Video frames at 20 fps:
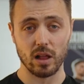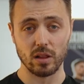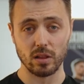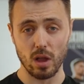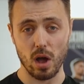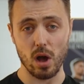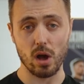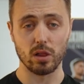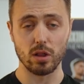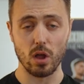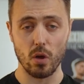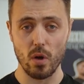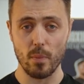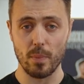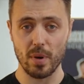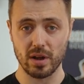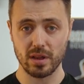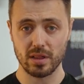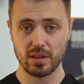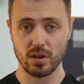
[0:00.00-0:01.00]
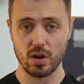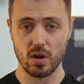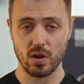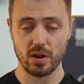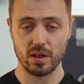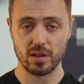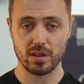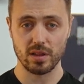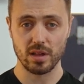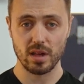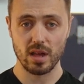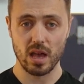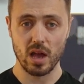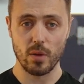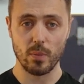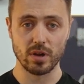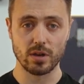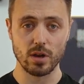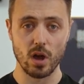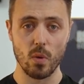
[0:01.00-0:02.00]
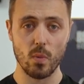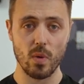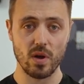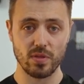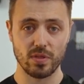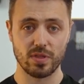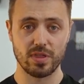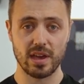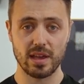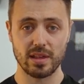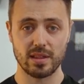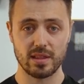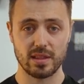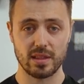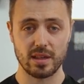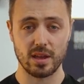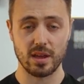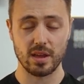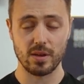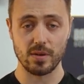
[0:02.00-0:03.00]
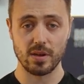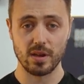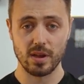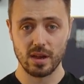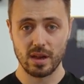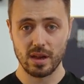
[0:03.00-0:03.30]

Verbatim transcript: a lot of lower body soreness. And we don't want this to